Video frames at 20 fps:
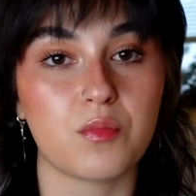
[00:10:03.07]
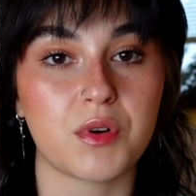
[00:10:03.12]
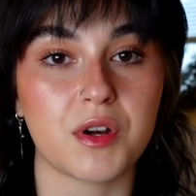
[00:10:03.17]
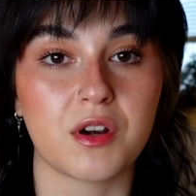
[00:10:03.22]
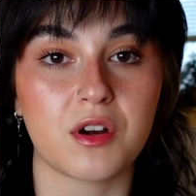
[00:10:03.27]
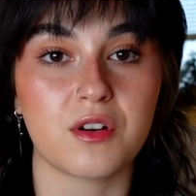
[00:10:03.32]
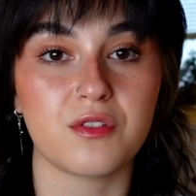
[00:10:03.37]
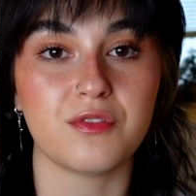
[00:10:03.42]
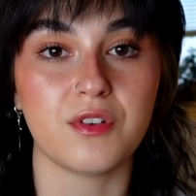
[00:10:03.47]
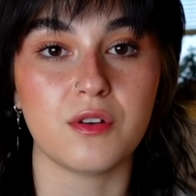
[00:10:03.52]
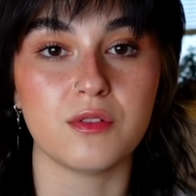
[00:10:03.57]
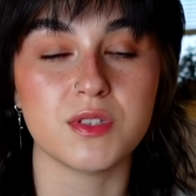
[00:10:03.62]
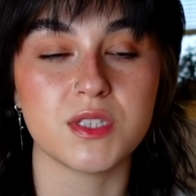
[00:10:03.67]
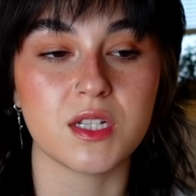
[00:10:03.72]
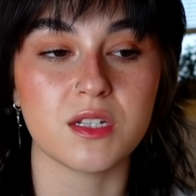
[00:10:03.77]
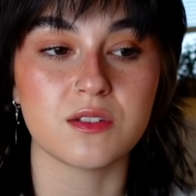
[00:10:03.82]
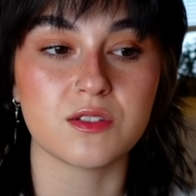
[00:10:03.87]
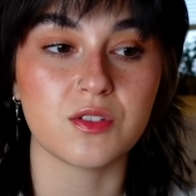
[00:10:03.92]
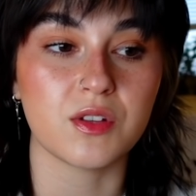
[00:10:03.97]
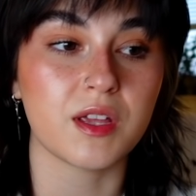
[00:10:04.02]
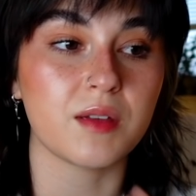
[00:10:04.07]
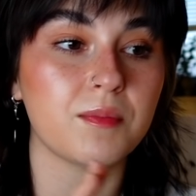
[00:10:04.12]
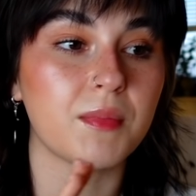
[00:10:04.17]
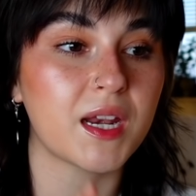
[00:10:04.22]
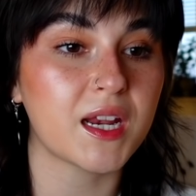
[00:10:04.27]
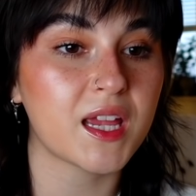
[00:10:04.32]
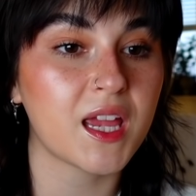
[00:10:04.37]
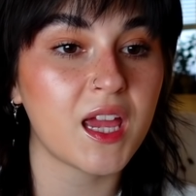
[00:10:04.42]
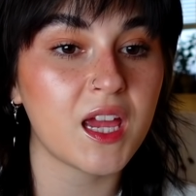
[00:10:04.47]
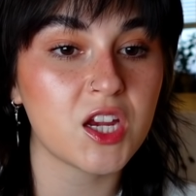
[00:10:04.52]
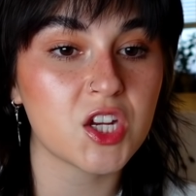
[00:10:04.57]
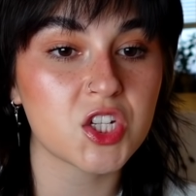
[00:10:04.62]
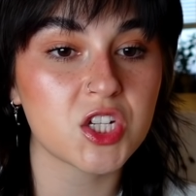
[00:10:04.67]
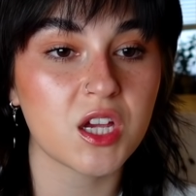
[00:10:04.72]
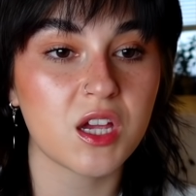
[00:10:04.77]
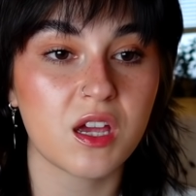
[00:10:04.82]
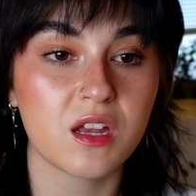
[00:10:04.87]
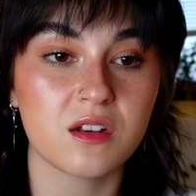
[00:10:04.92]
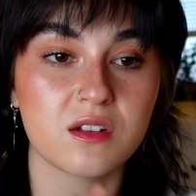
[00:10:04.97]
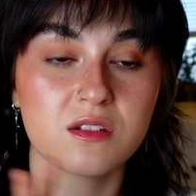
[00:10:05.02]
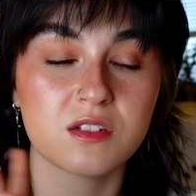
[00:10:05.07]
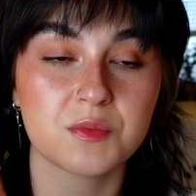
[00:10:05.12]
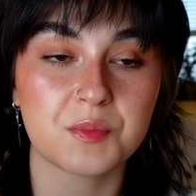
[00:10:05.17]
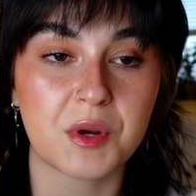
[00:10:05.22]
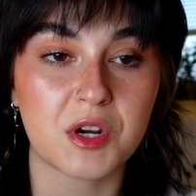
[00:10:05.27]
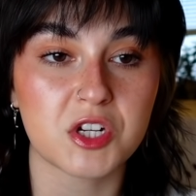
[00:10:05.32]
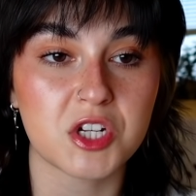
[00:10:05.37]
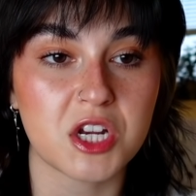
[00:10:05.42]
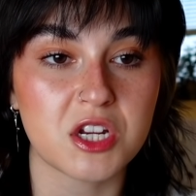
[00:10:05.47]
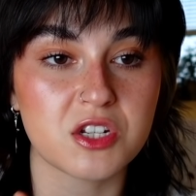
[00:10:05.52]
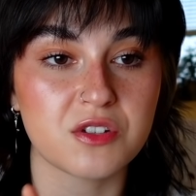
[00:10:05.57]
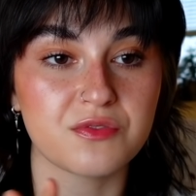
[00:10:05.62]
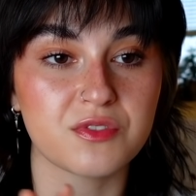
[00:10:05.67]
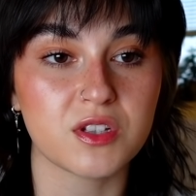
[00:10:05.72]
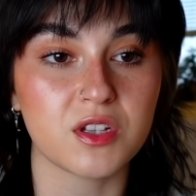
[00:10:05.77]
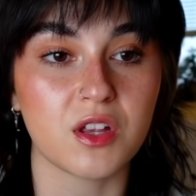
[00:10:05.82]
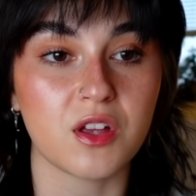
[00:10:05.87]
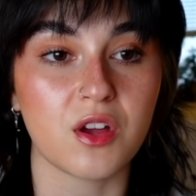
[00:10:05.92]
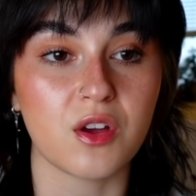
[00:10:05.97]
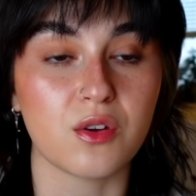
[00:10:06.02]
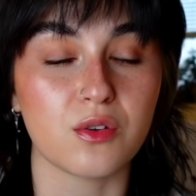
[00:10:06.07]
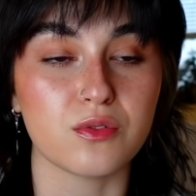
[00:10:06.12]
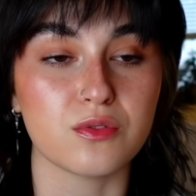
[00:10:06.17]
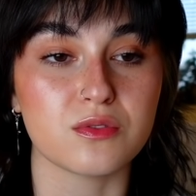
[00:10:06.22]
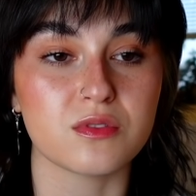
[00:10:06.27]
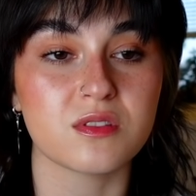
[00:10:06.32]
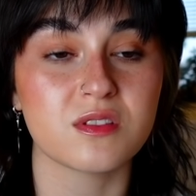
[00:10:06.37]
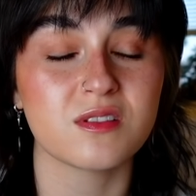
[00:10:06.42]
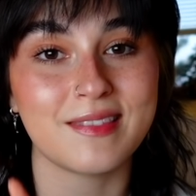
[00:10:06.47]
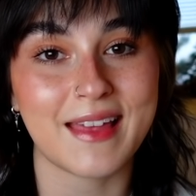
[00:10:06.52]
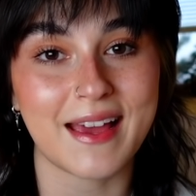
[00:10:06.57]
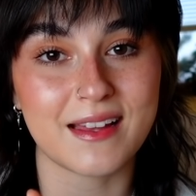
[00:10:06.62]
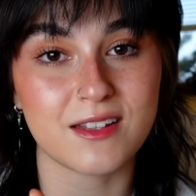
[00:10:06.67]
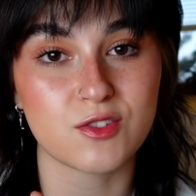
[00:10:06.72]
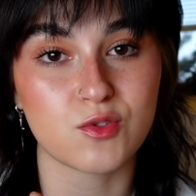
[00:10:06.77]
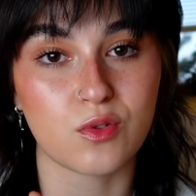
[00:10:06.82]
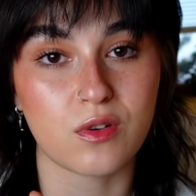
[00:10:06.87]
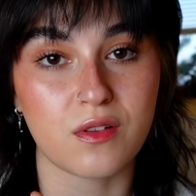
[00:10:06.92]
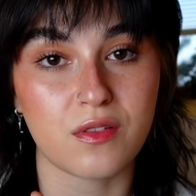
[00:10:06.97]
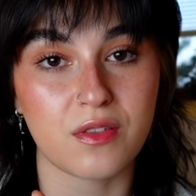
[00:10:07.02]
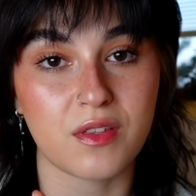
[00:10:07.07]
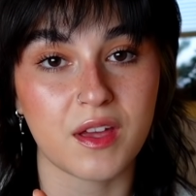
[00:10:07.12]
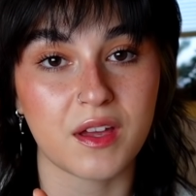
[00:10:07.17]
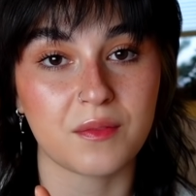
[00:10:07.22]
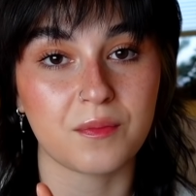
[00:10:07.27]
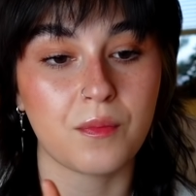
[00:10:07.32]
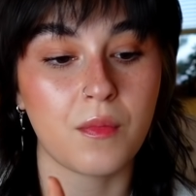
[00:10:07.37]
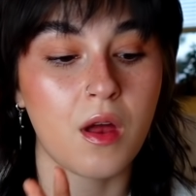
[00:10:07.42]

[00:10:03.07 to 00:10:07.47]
bring our phones in. So like medication, spare change of clothes, that sort of thing.